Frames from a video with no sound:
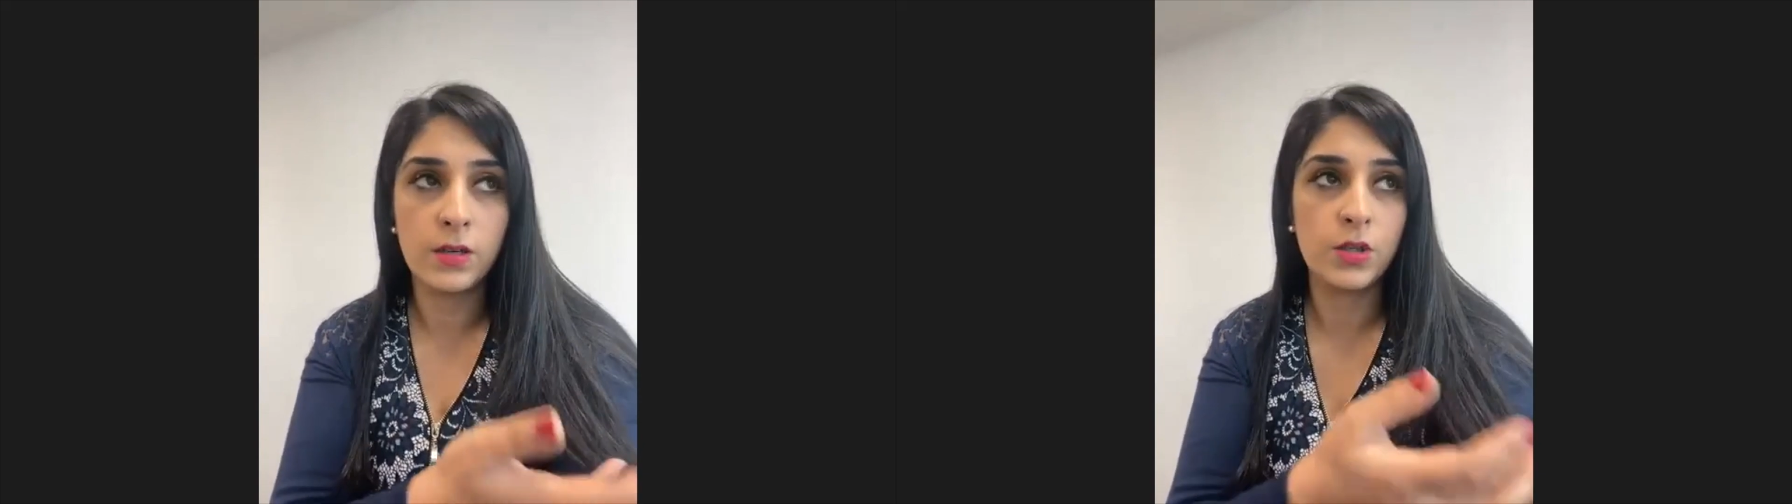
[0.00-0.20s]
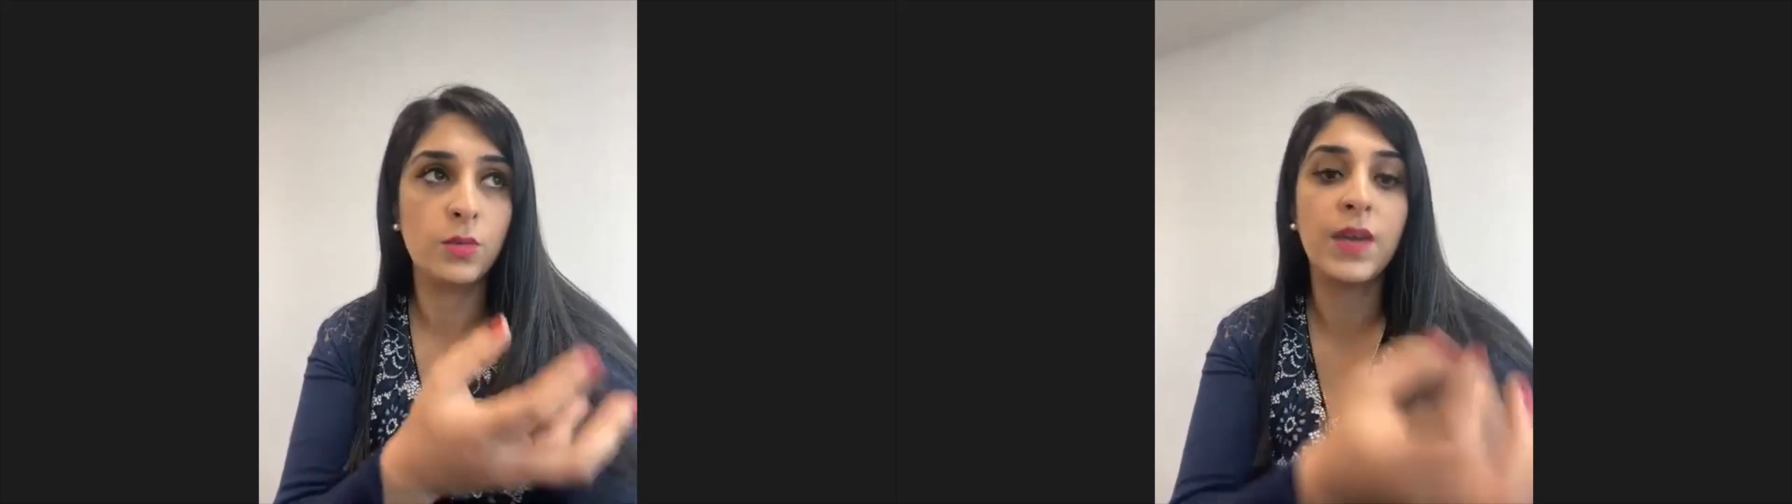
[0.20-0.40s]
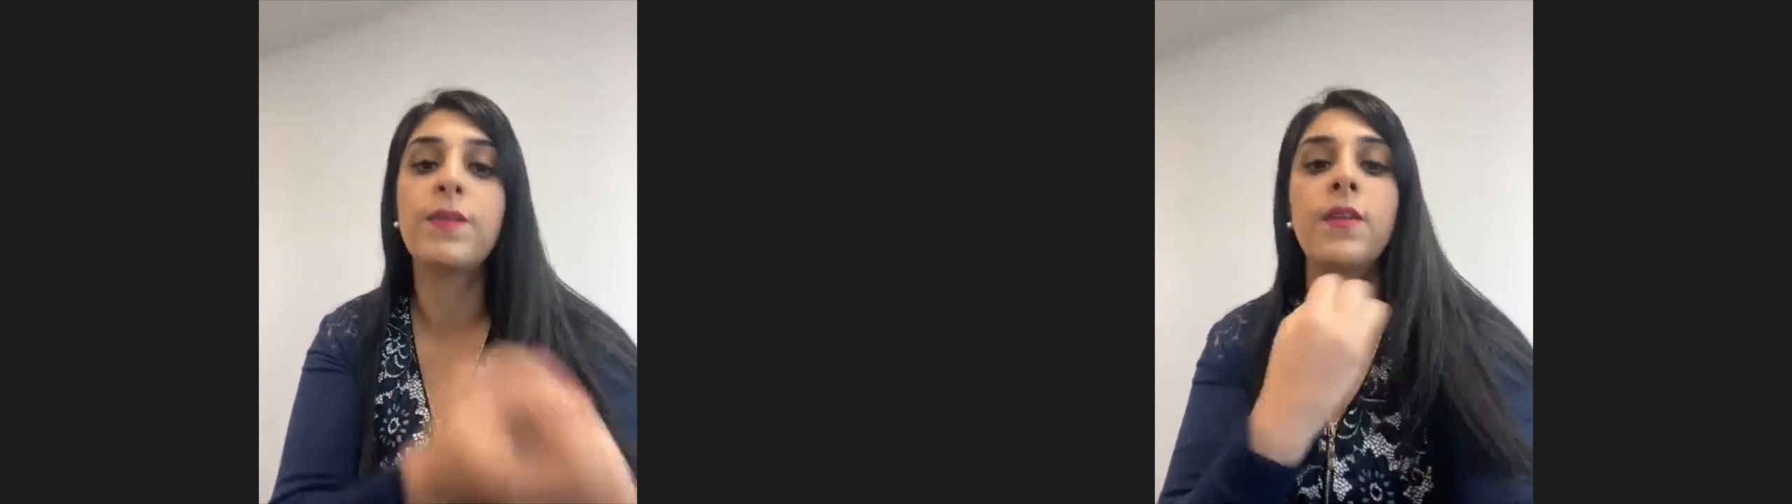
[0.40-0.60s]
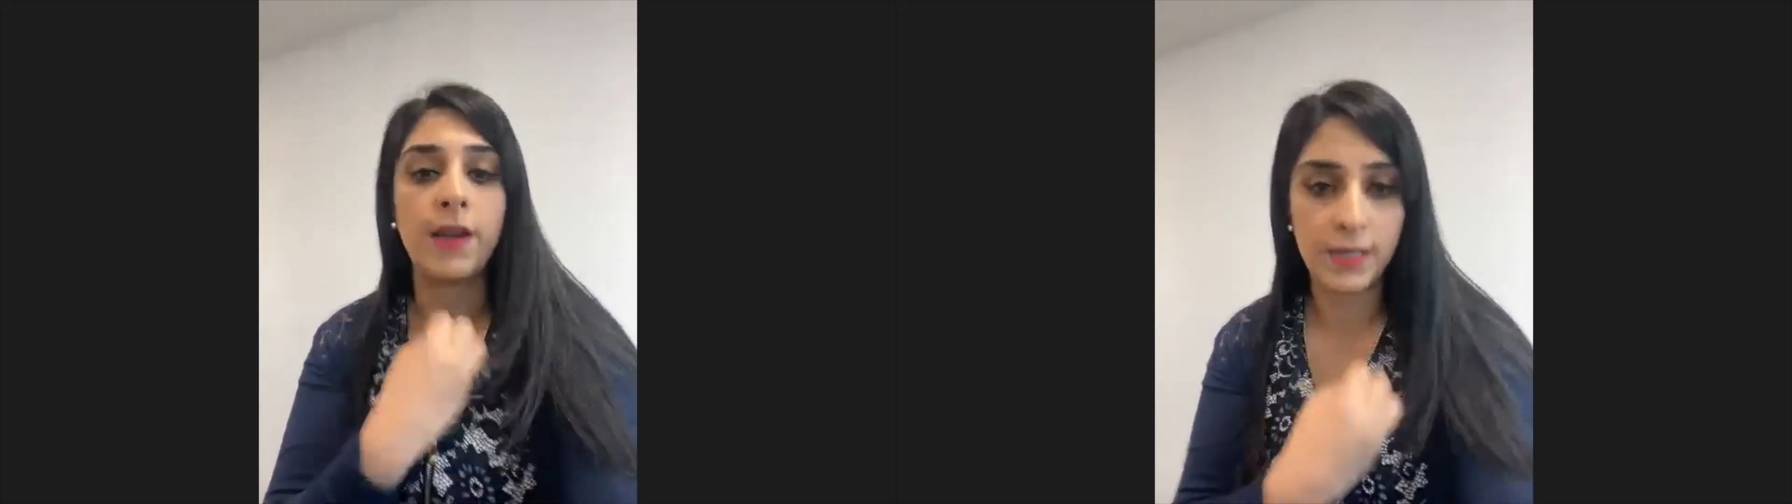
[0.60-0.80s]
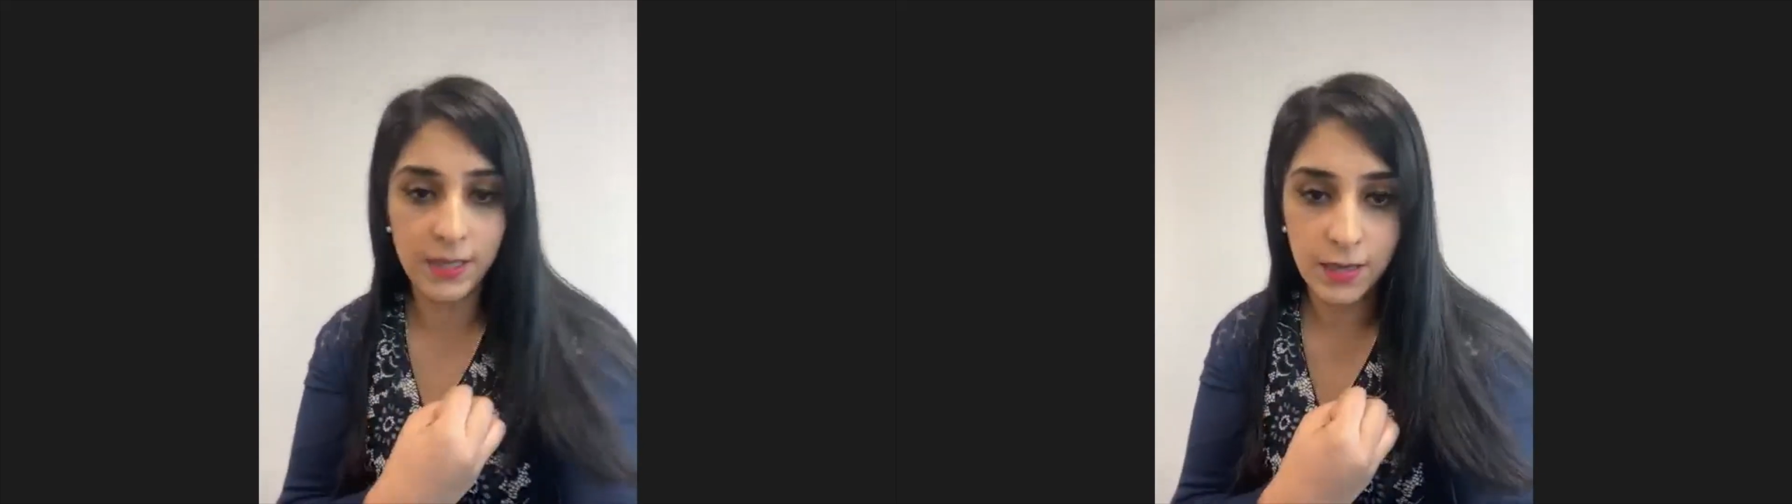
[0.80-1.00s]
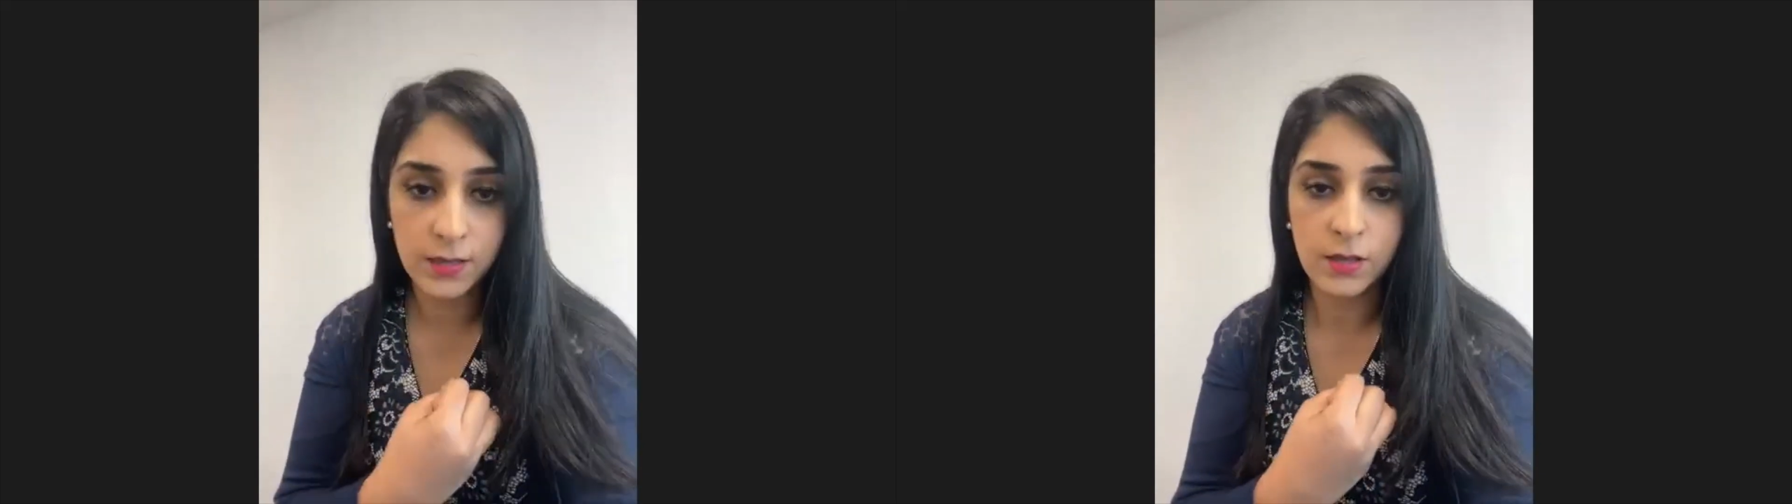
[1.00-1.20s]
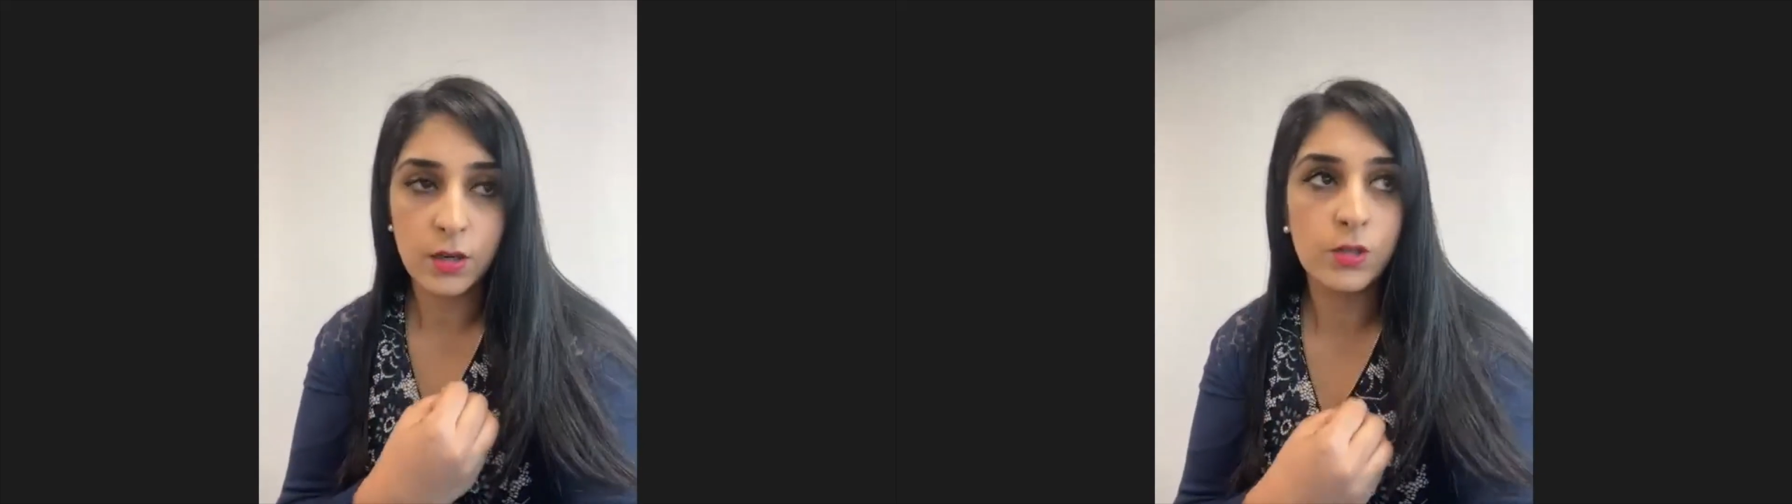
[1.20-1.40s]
to give their ideas,